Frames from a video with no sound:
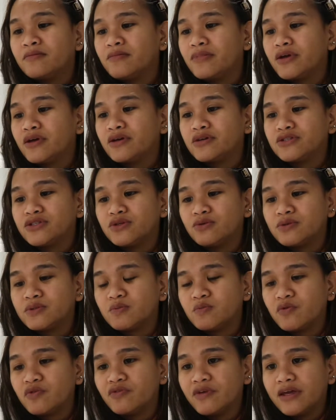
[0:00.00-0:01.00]
because she was
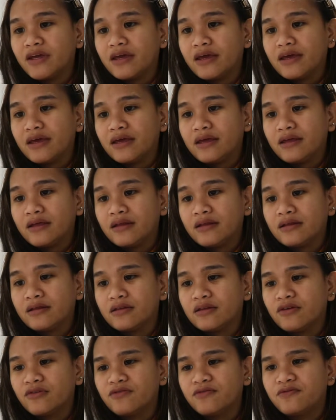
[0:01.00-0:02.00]
moving in
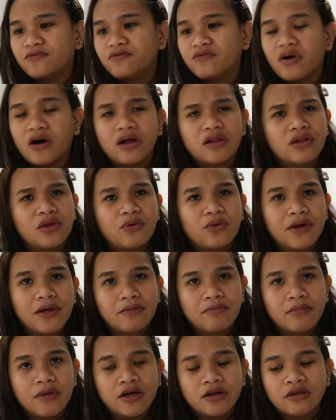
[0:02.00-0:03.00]
the
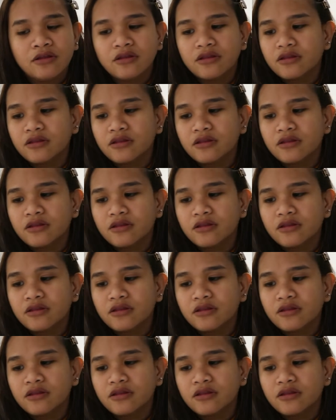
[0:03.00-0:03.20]
following month.